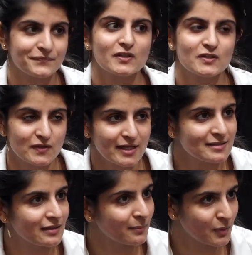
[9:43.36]
Yeah. So that's
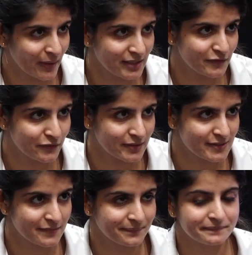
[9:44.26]
the number one
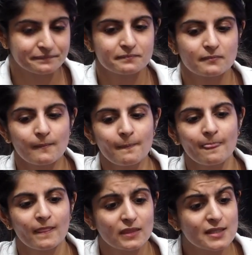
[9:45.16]
difference.
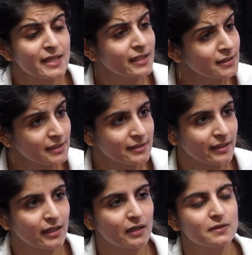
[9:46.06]
The second thing
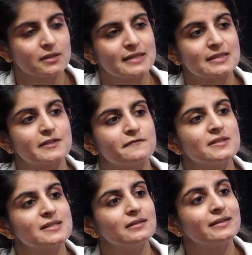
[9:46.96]
that I covered, there's a
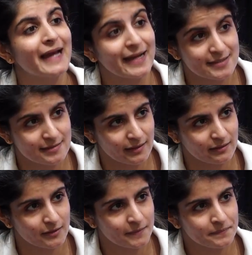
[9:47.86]
difference in tax
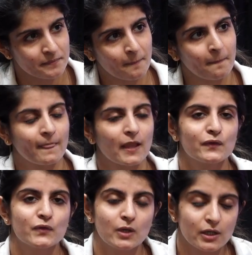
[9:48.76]
rate.
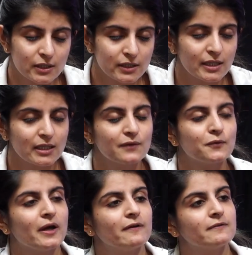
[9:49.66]
If you are earning, if
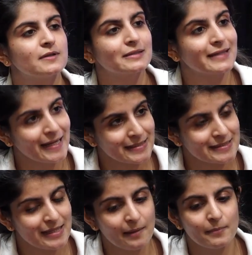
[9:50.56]
you have a
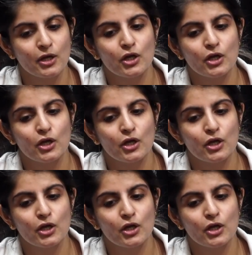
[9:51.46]
tax slab,